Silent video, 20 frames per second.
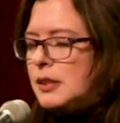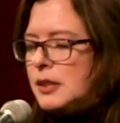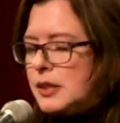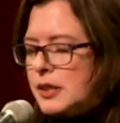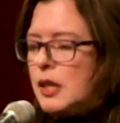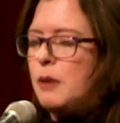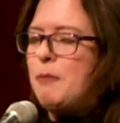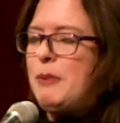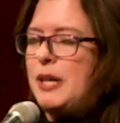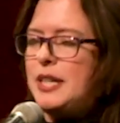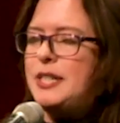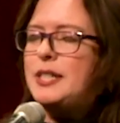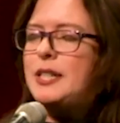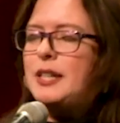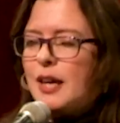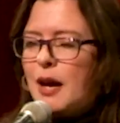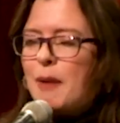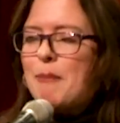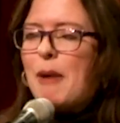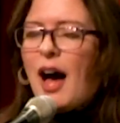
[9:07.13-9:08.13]
Little bit of
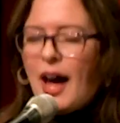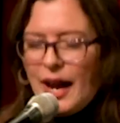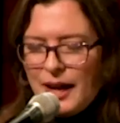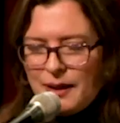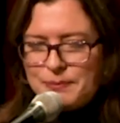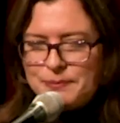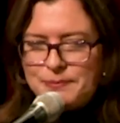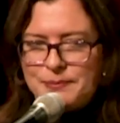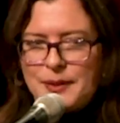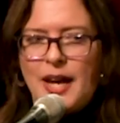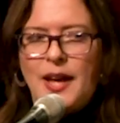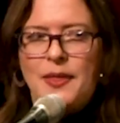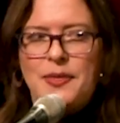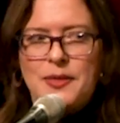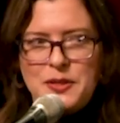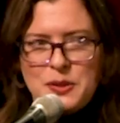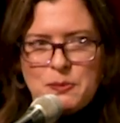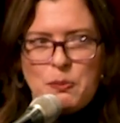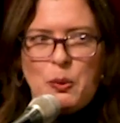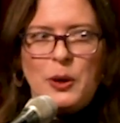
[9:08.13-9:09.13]
TMI.
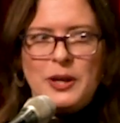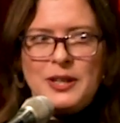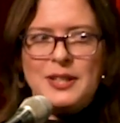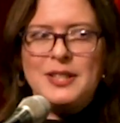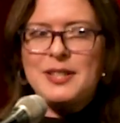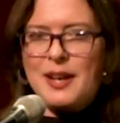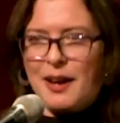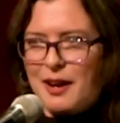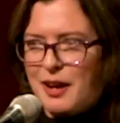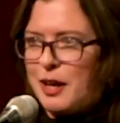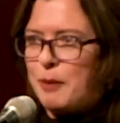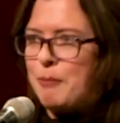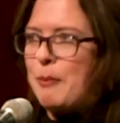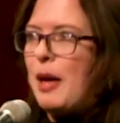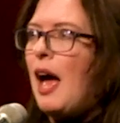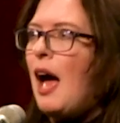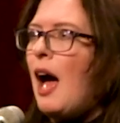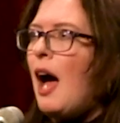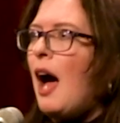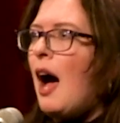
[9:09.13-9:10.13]
At this point in time,
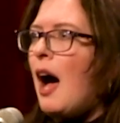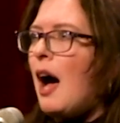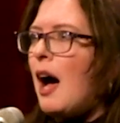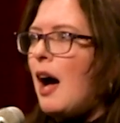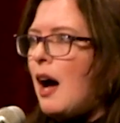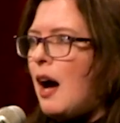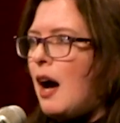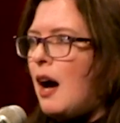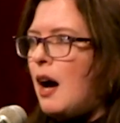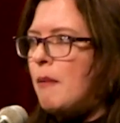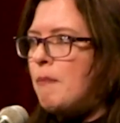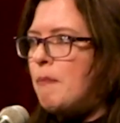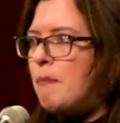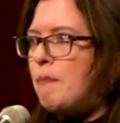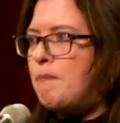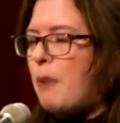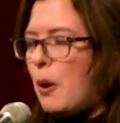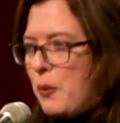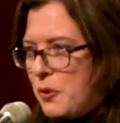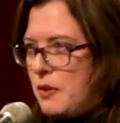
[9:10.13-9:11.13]

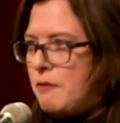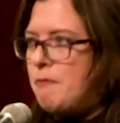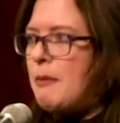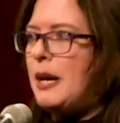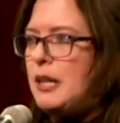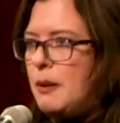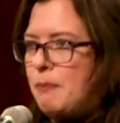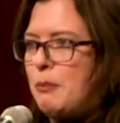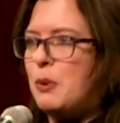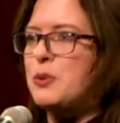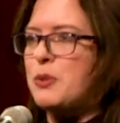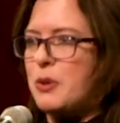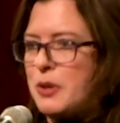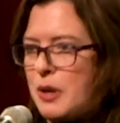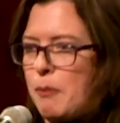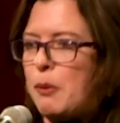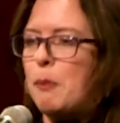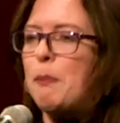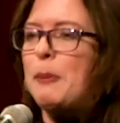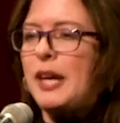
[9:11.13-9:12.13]
both of my nipples are
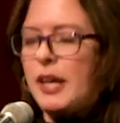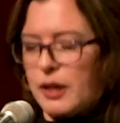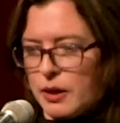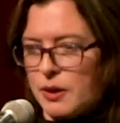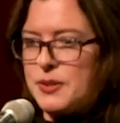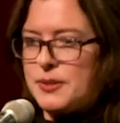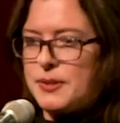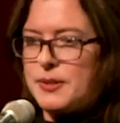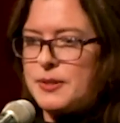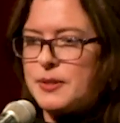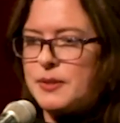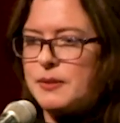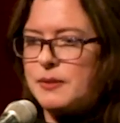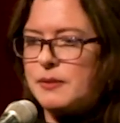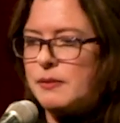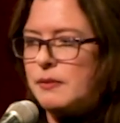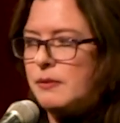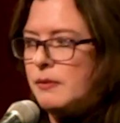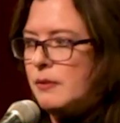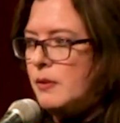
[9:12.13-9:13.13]
double pierced.
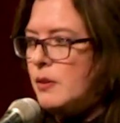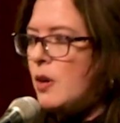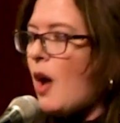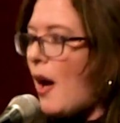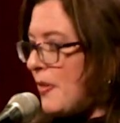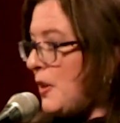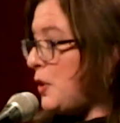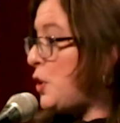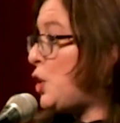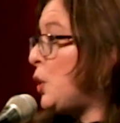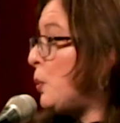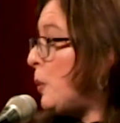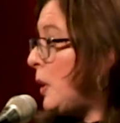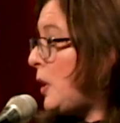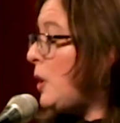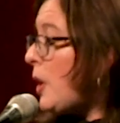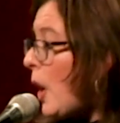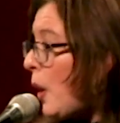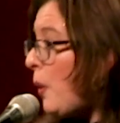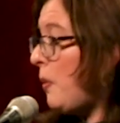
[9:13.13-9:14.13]
Not that she
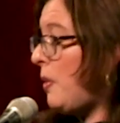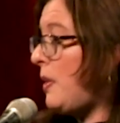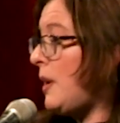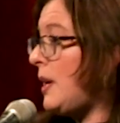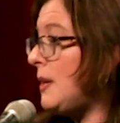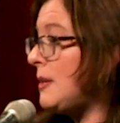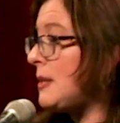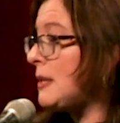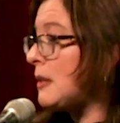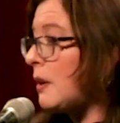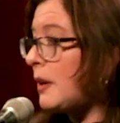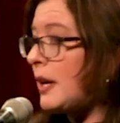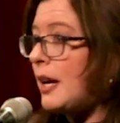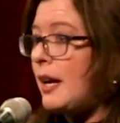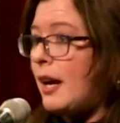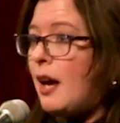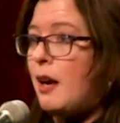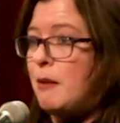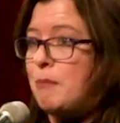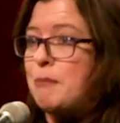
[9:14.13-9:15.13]
would know this,
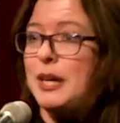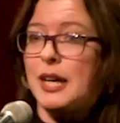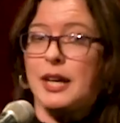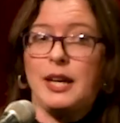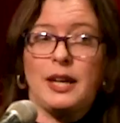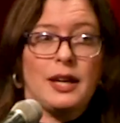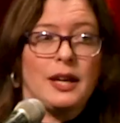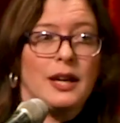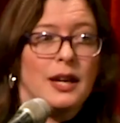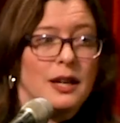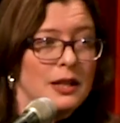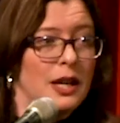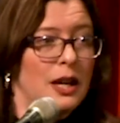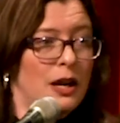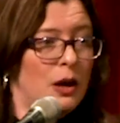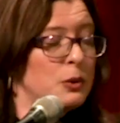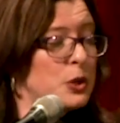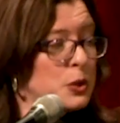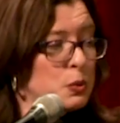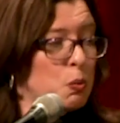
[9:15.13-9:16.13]
looking at me, you
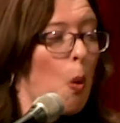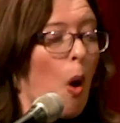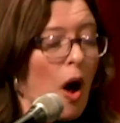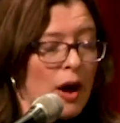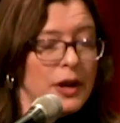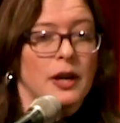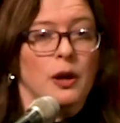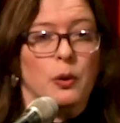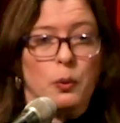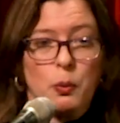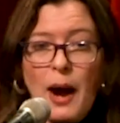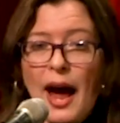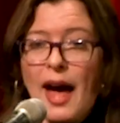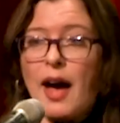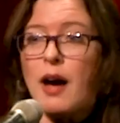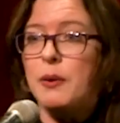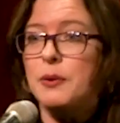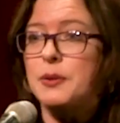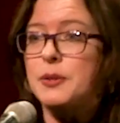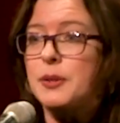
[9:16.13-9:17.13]
know, just walking
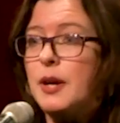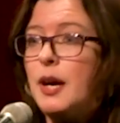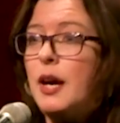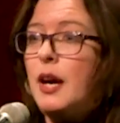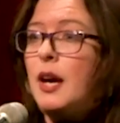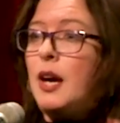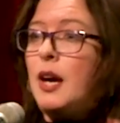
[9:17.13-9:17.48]
around.